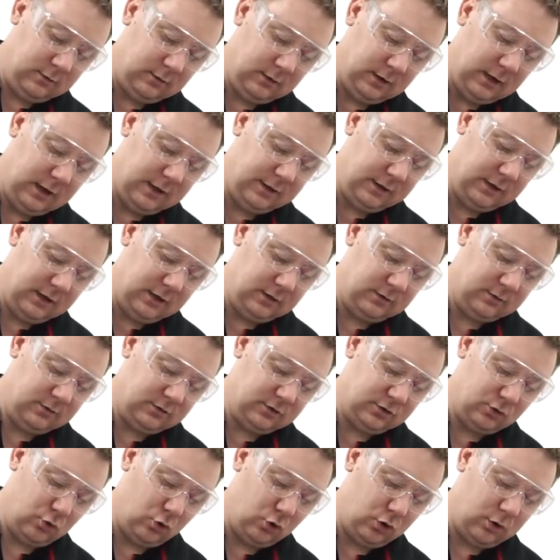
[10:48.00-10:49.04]
and
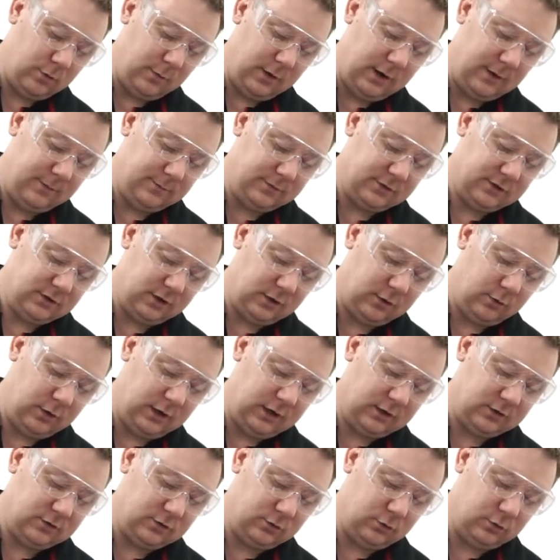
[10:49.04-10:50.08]
then torque them up to the
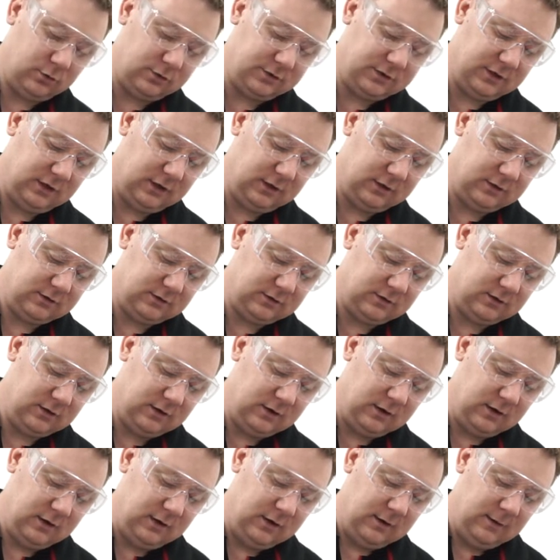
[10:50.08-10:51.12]
correct torque settings.
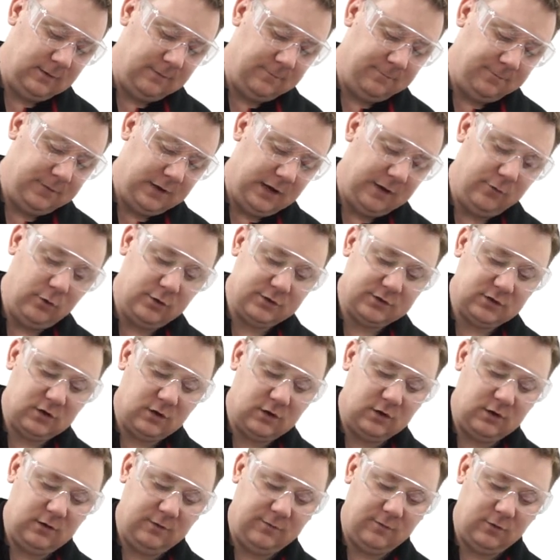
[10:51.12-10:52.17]
Everyone's
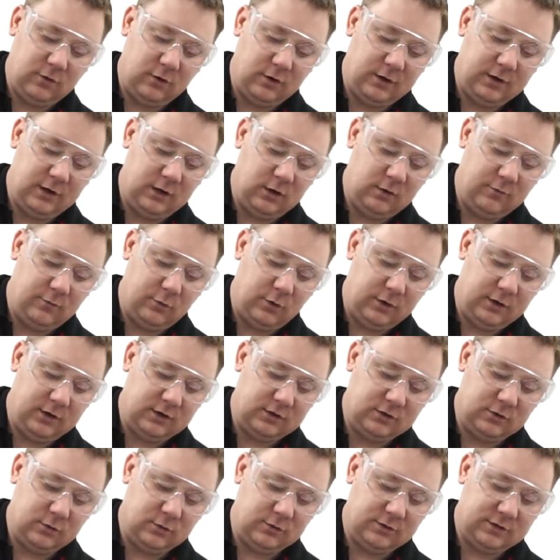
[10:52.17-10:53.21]
got a different idea of what your
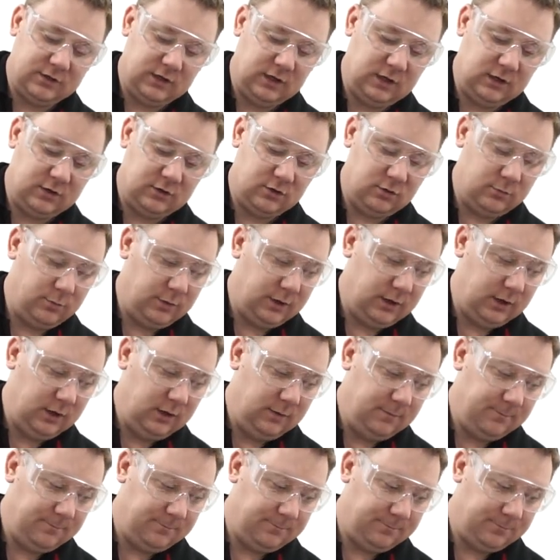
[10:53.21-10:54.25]
torque settings should be.